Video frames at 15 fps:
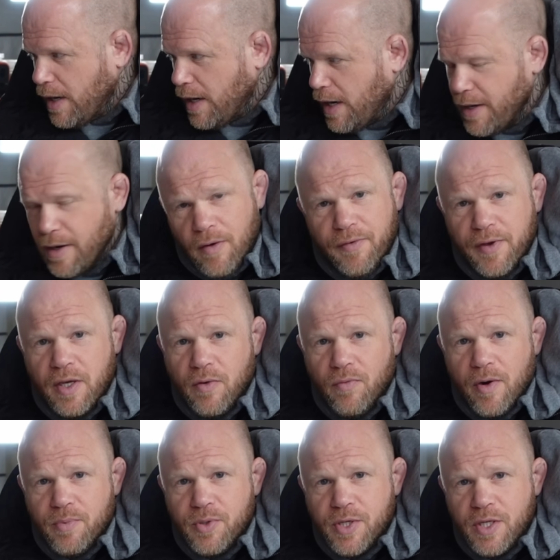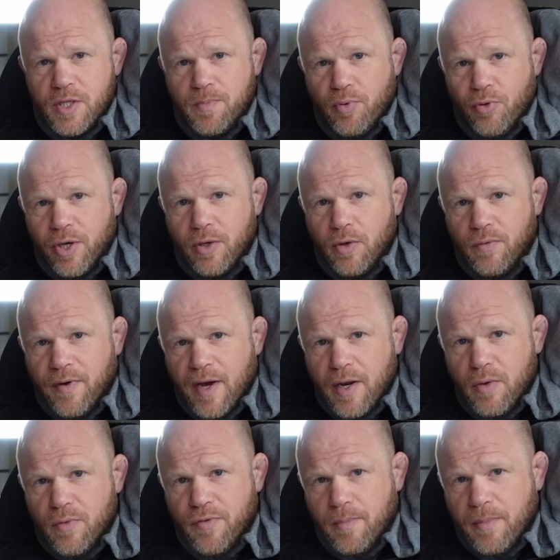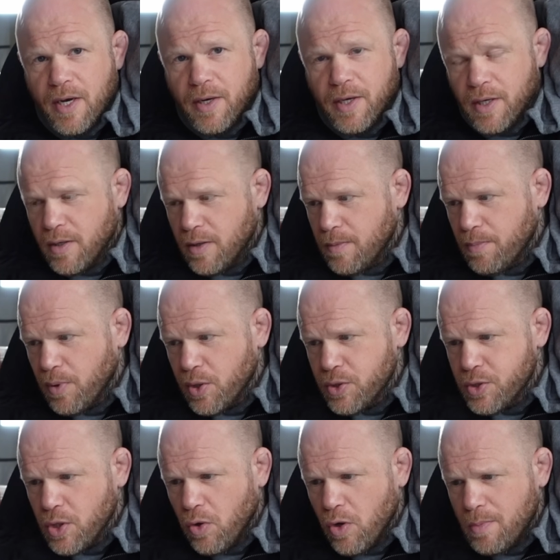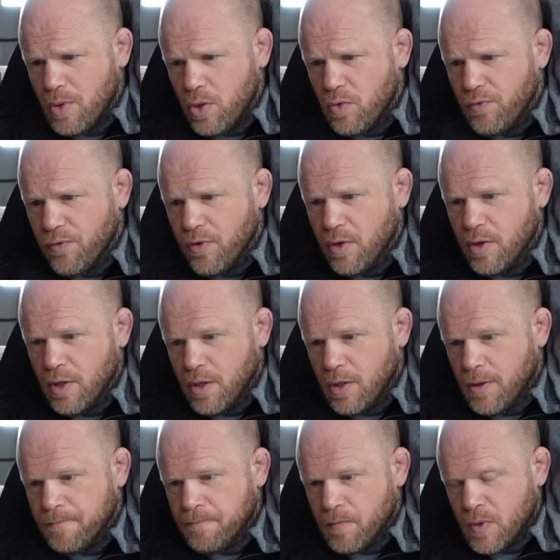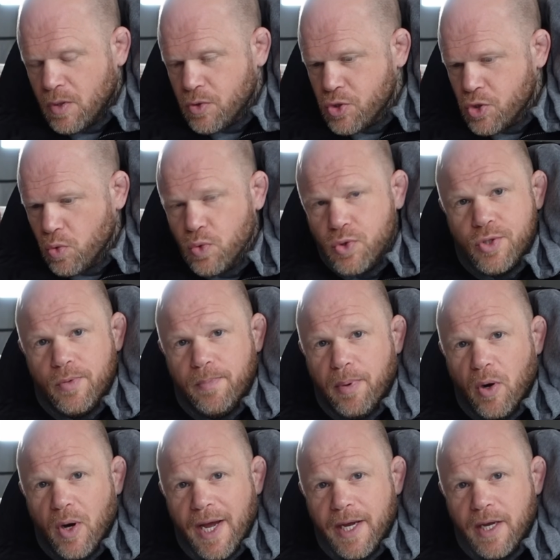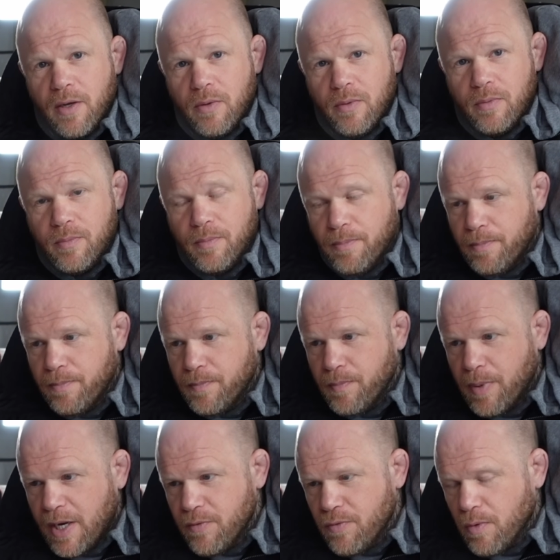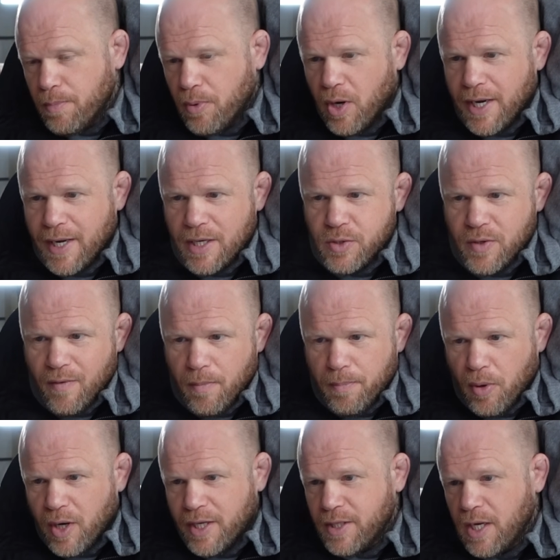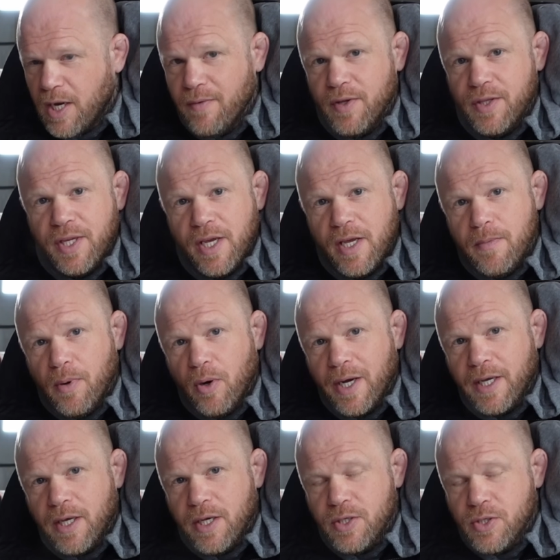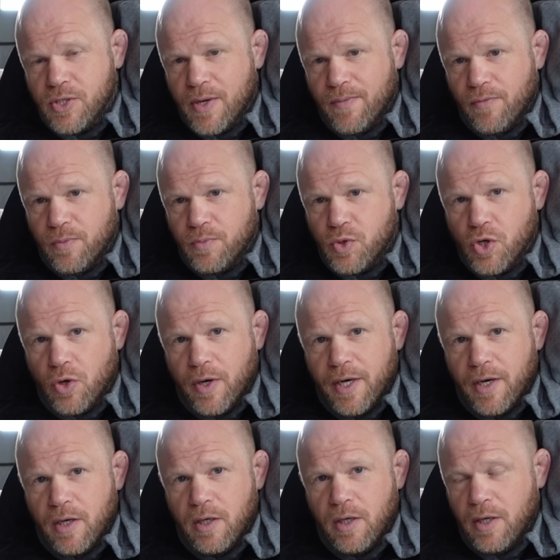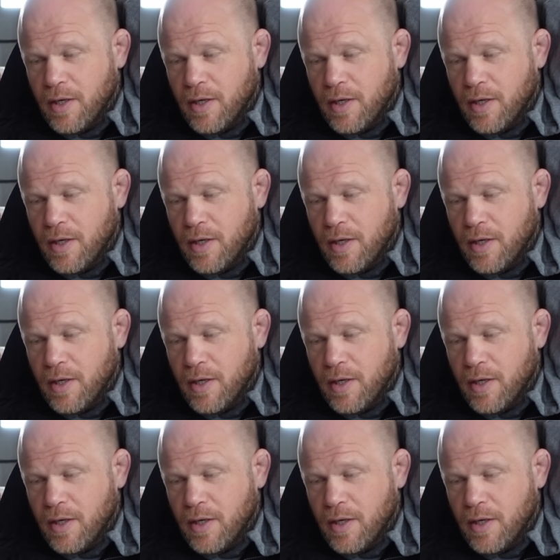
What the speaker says: And I think it represents pretty good value for money. By the time you've sourced the bike, paid for a bike, had to have a bike delivered, the e-bike kit's sent from China,